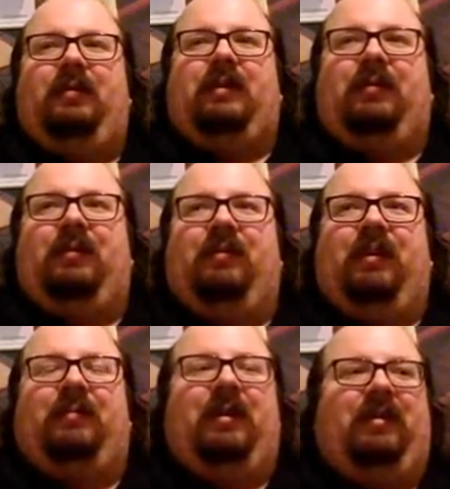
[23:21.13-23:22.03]
someone
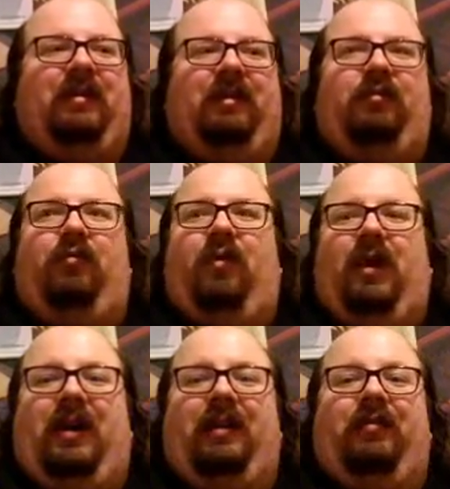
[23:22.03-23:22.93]
like me who can
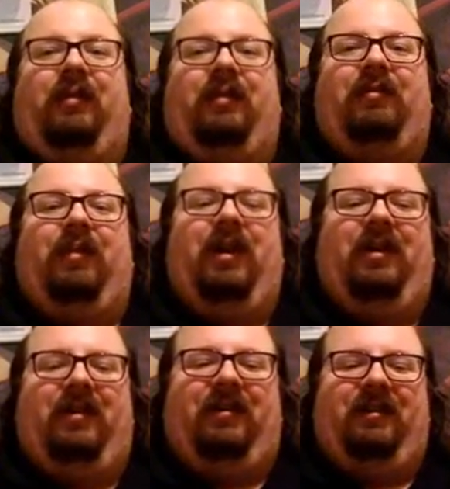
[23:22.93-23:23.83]
grind really
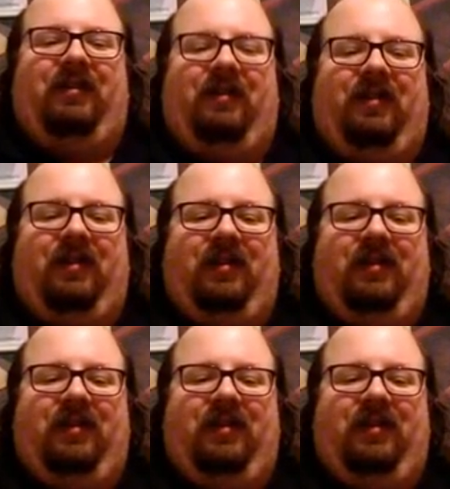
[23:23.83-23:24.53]
well, or